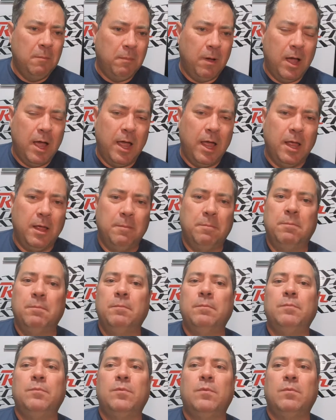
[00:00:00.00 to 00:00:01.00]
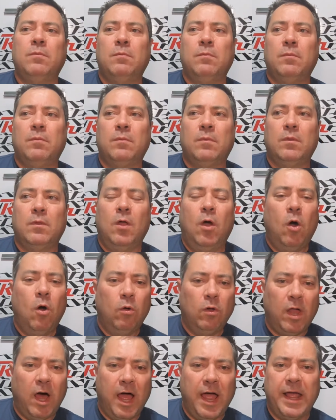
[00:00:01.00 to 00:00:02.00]
my
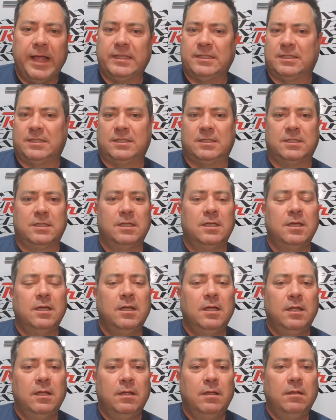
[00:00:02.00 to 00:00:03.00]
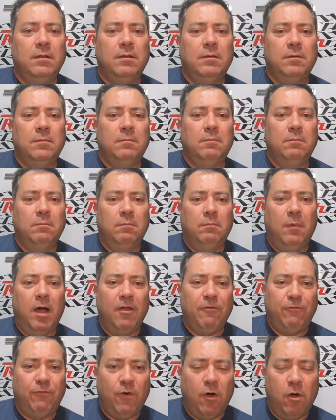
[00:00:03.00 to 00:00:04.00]
O-lights, my
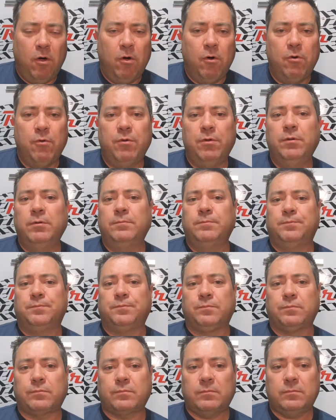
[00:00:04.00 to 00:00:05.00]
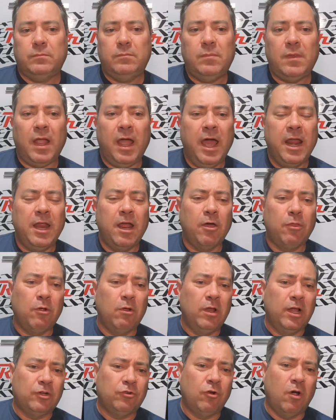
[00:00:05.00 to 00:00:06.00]
phone, any other
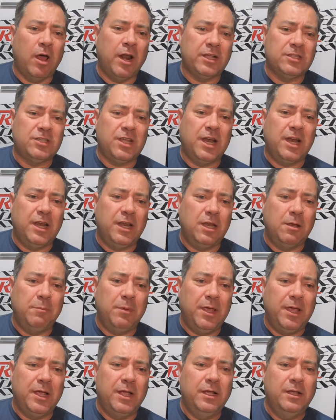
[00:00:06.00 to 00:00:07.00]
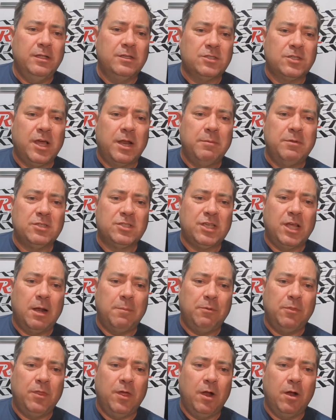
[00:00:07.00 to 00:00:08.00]
electronics that I need to be. It's kind of been set
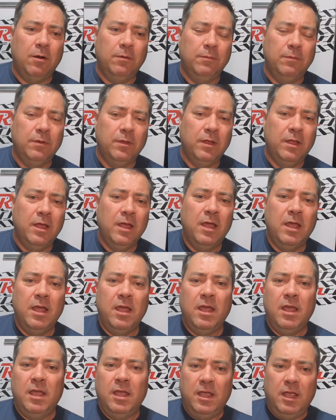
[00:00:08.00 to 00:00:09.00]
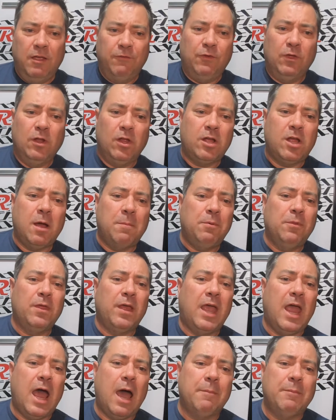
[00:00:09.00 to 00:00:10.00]
up in there. If you look up in the
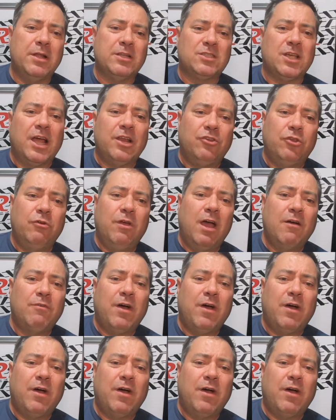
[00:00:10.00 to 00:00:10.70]
cabinets, I do have